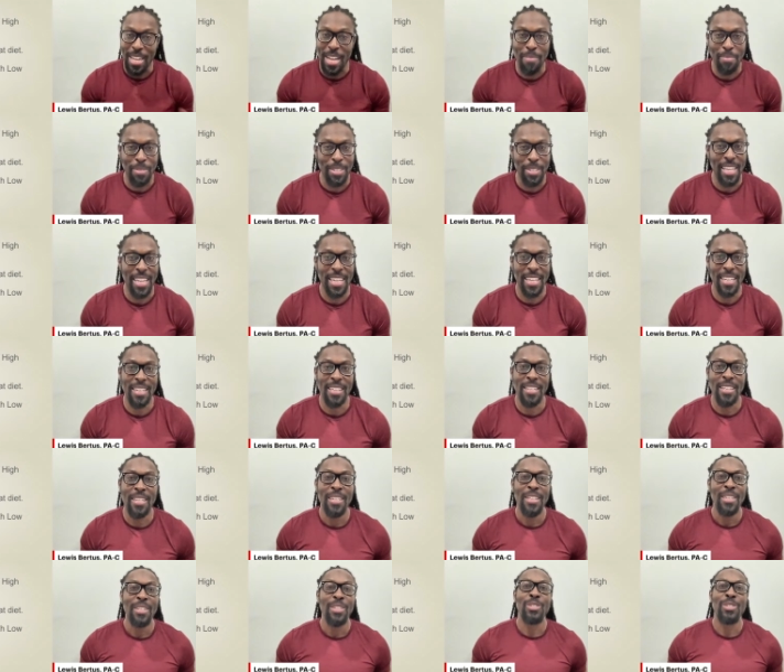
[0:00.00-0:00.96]
complicated
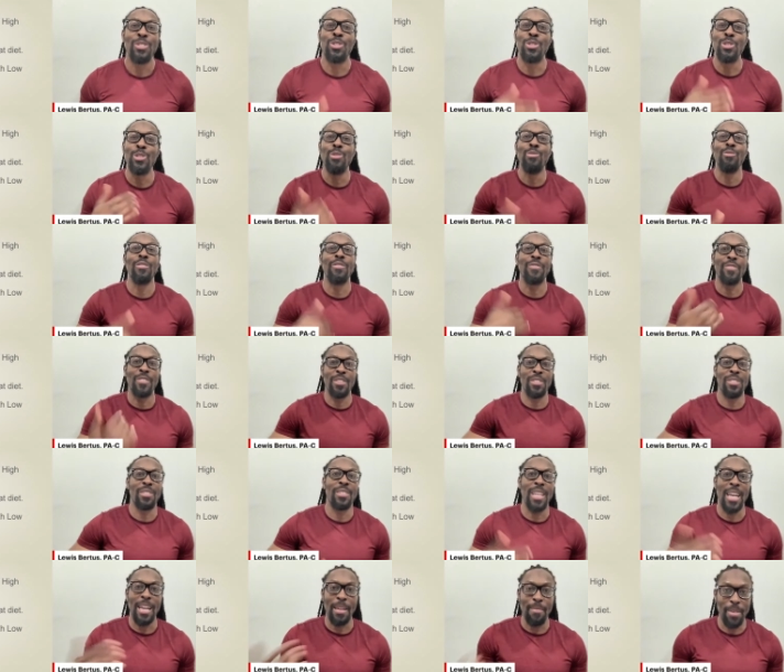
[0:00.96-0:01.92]
to
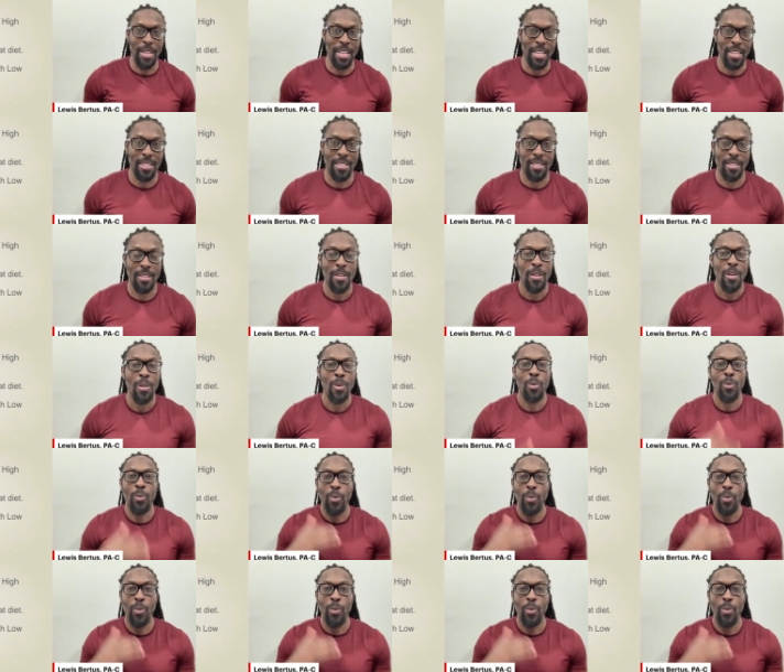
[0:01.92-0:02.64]
reverse diabetes.